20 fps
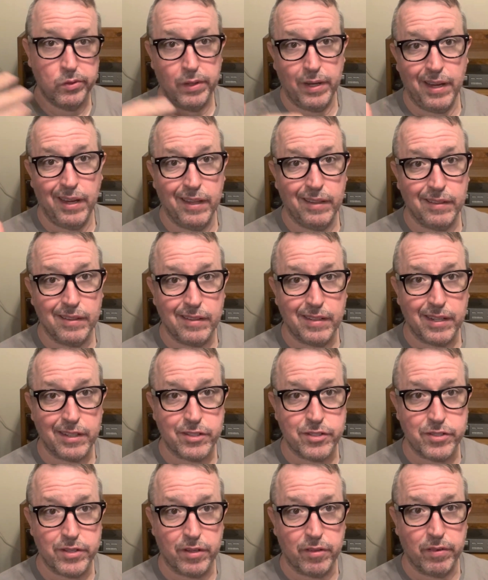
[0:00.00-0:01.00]
and the Next
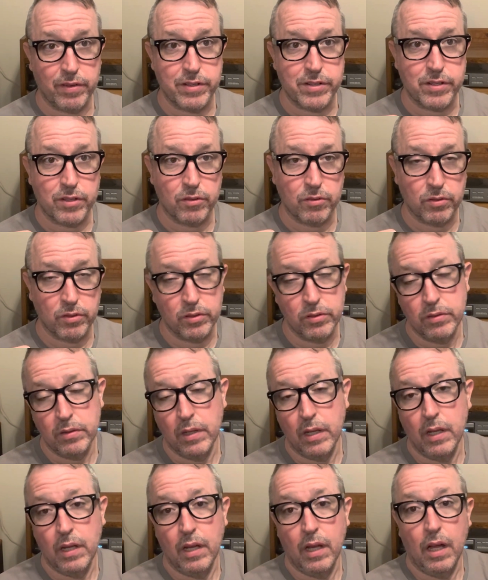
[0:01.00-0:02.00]
Generation crew,
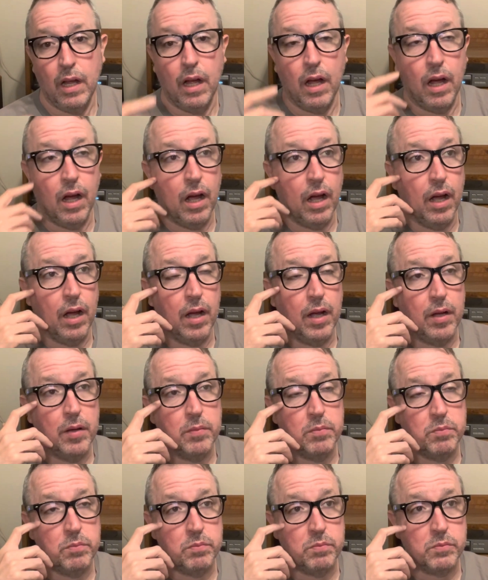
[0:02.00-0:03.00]
um,
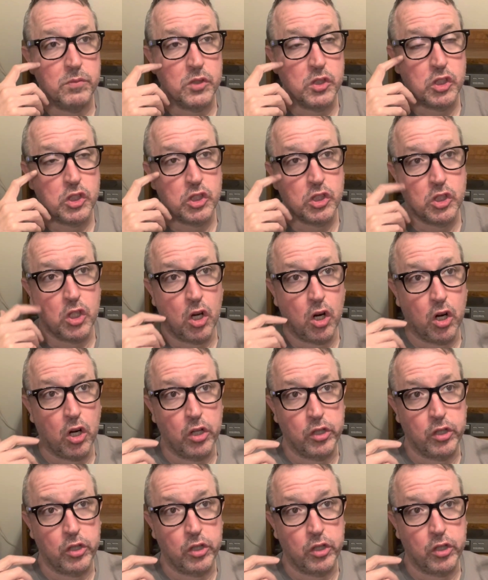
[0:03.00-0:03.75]
Star